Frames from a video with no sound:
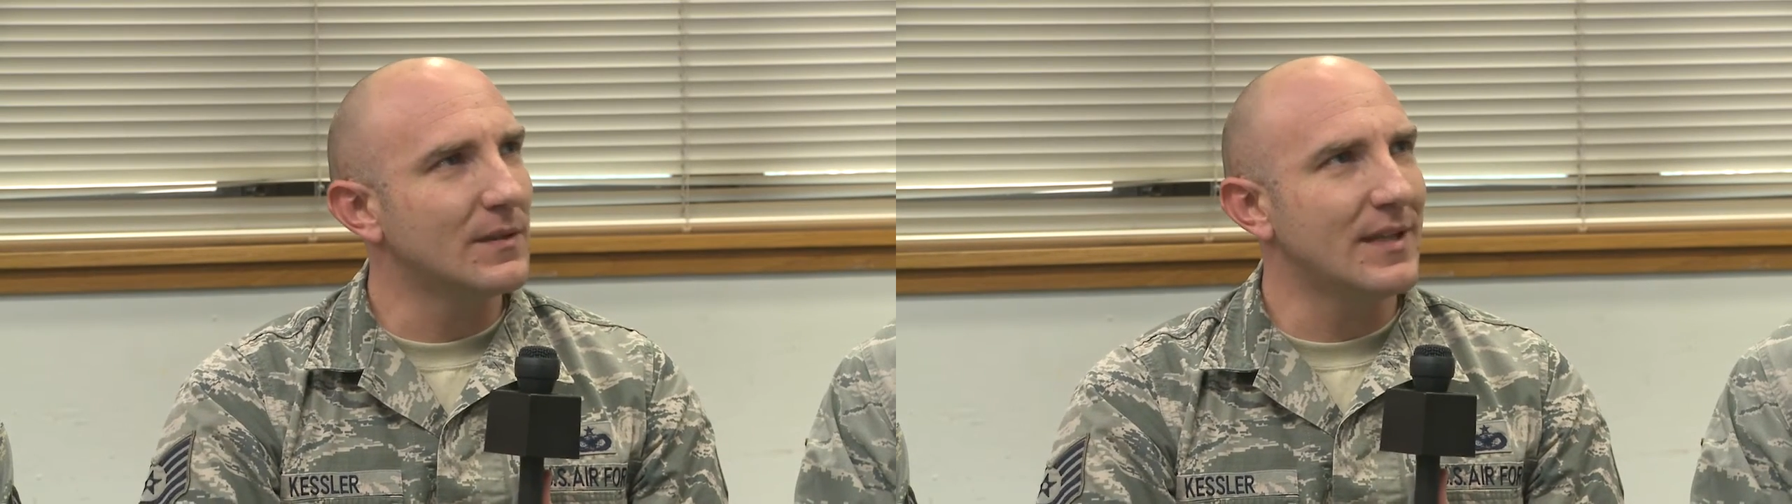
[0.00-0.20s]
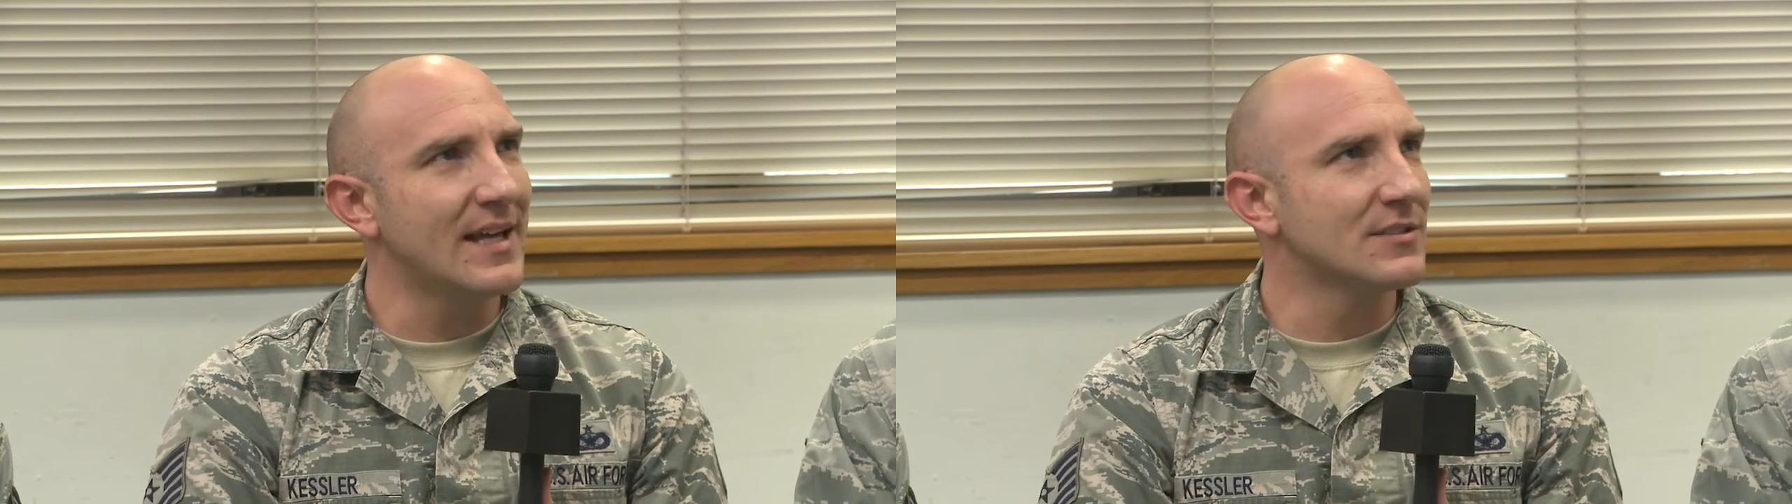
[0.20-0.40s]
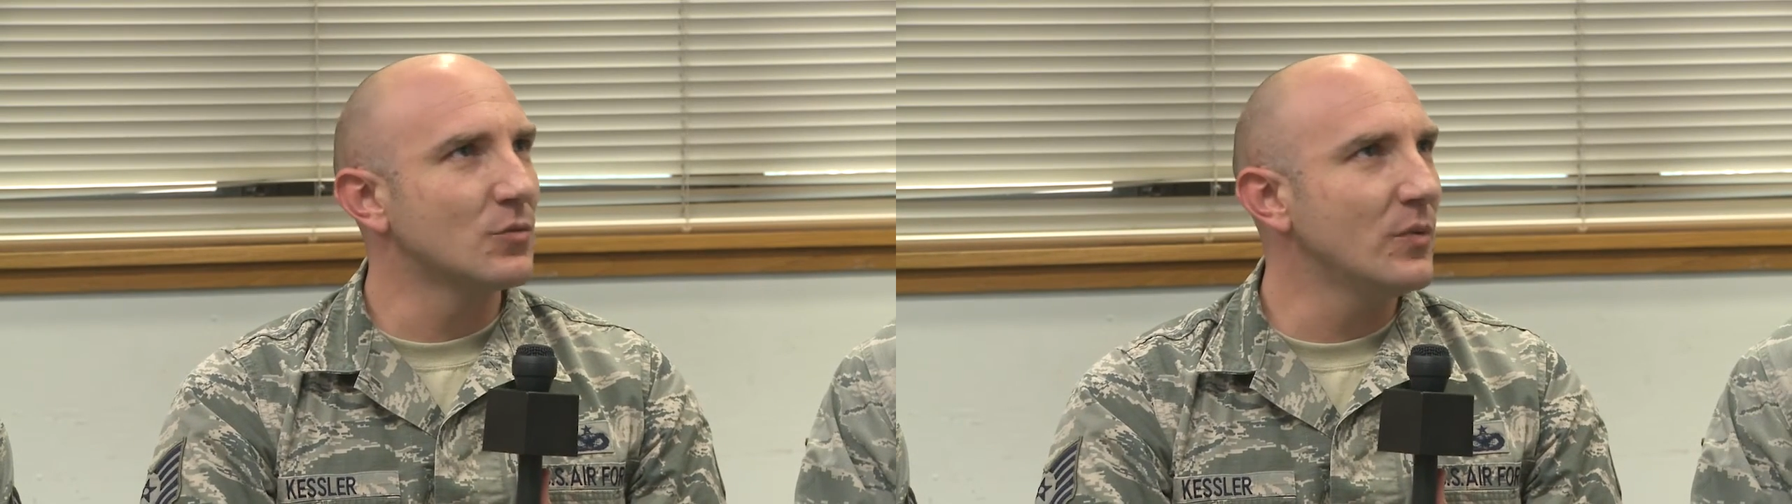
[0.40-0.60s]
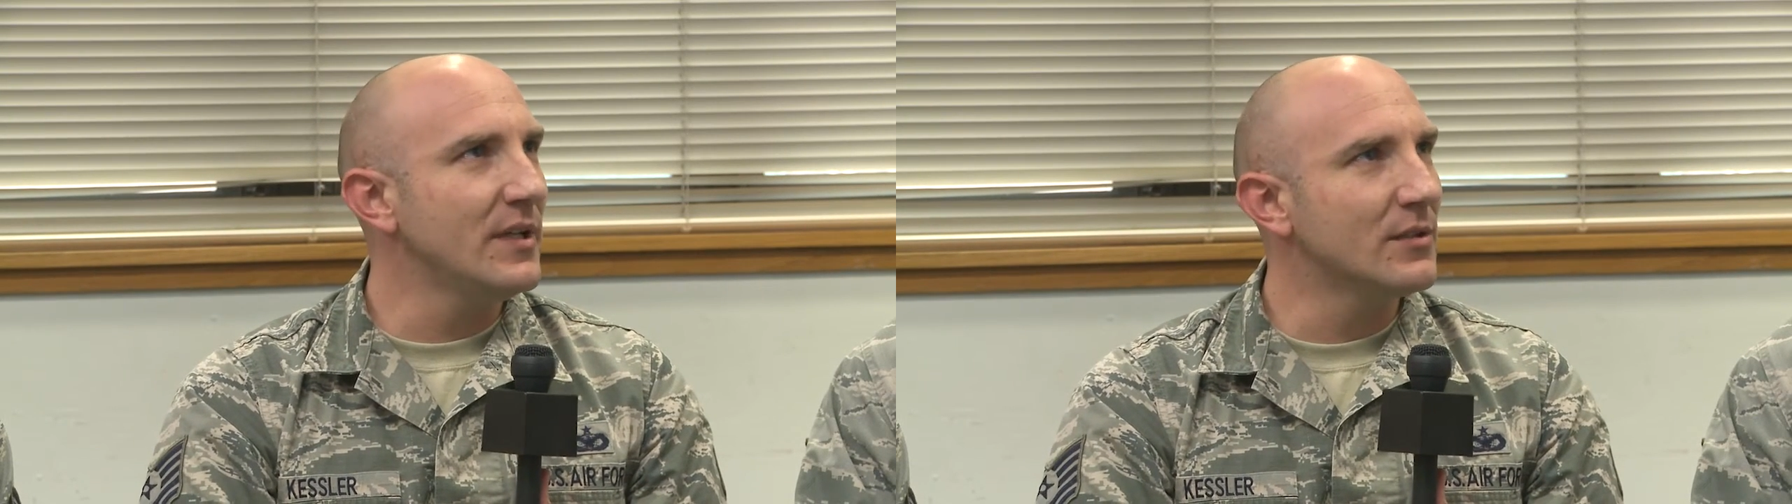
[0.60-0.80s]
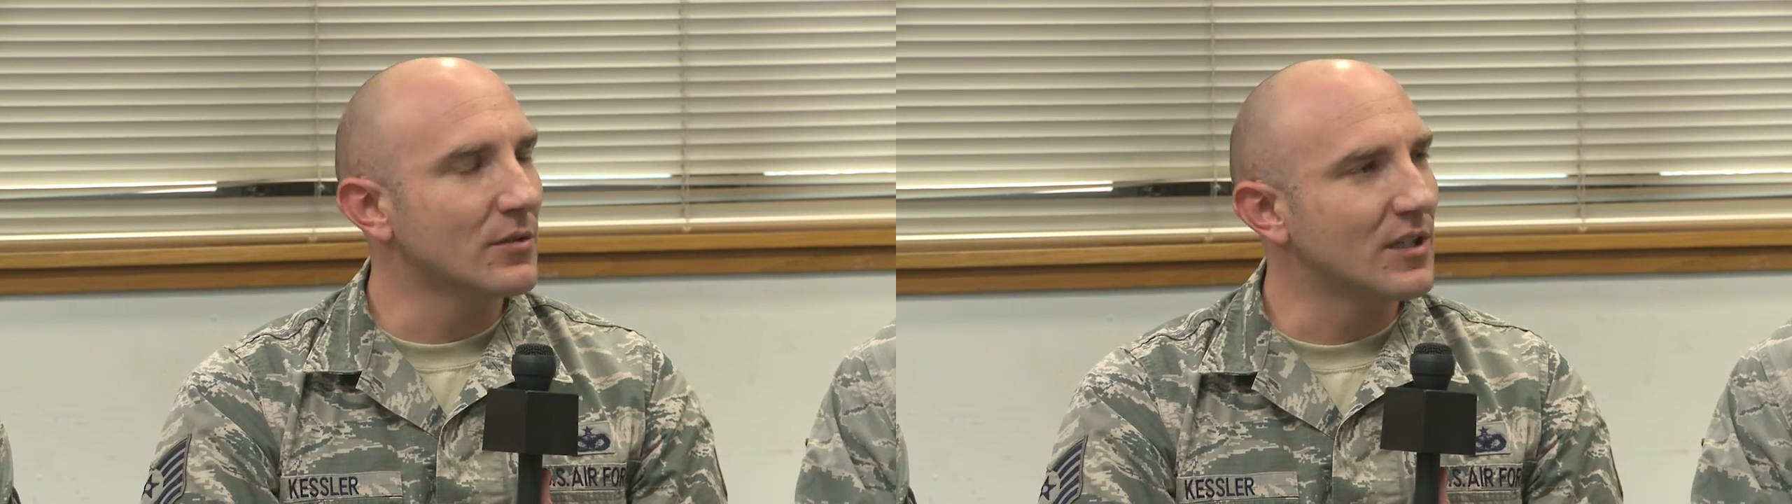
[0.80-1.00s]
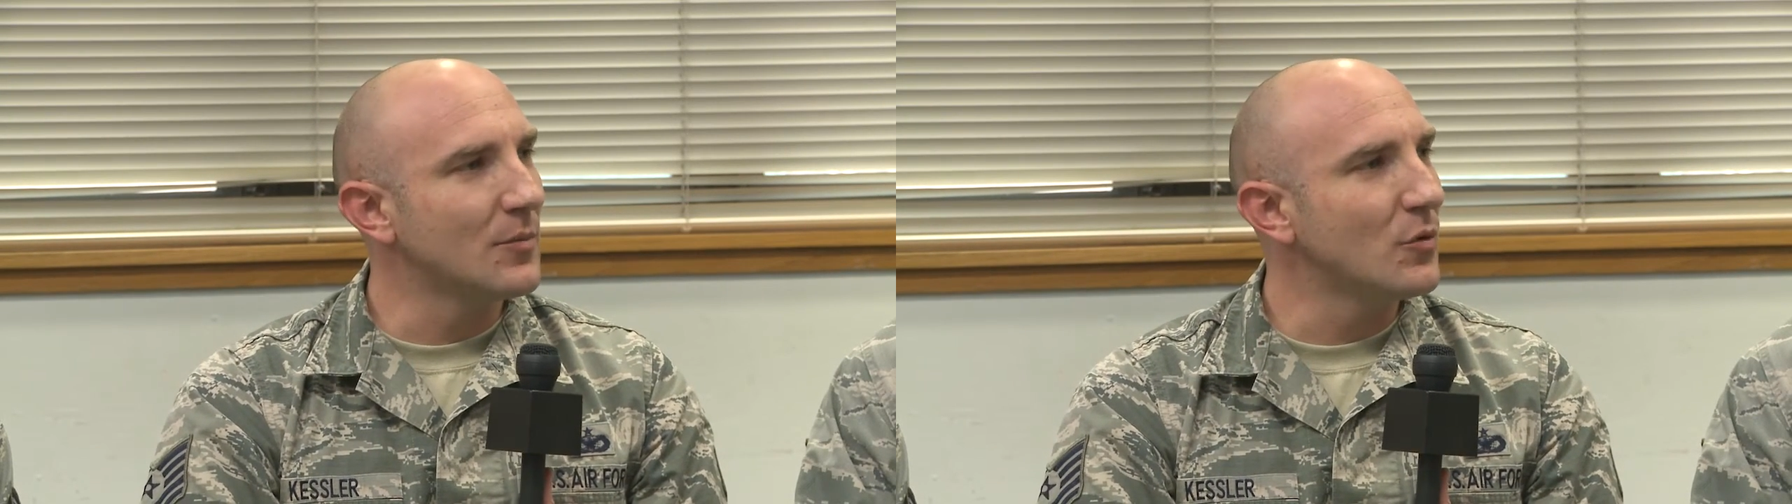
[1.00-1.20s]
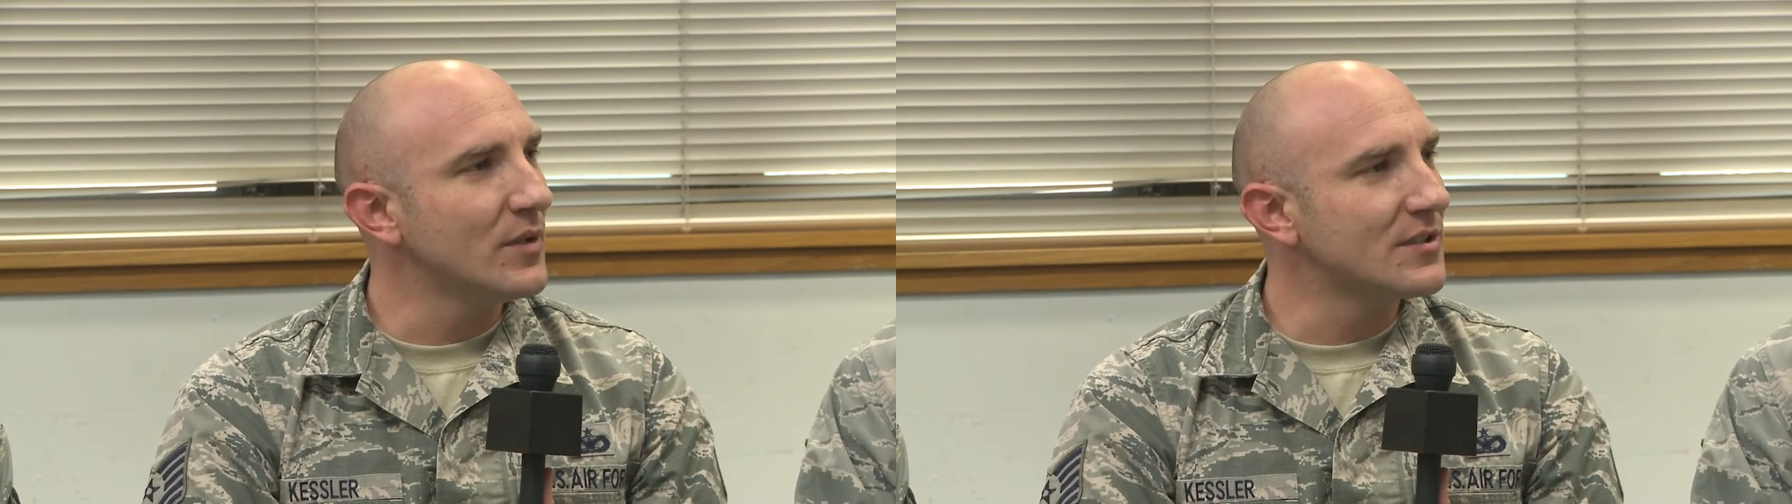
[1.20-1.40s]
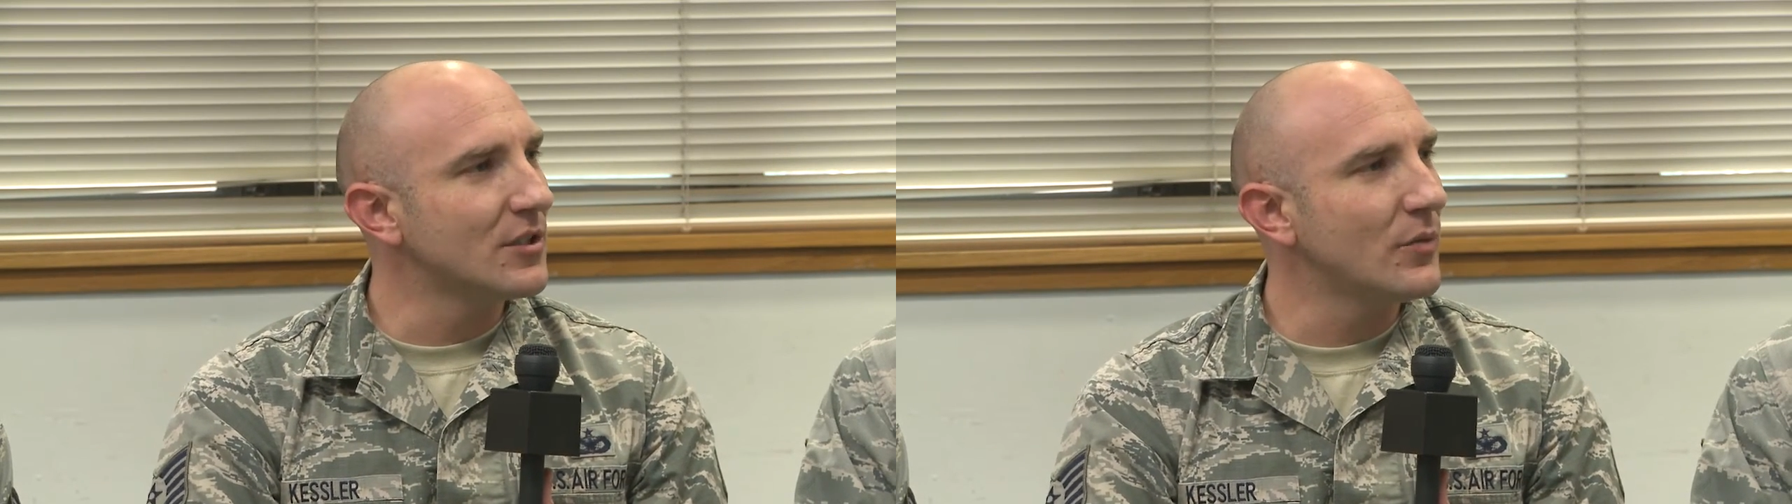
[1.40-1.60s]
Last week or a couple weeks ago,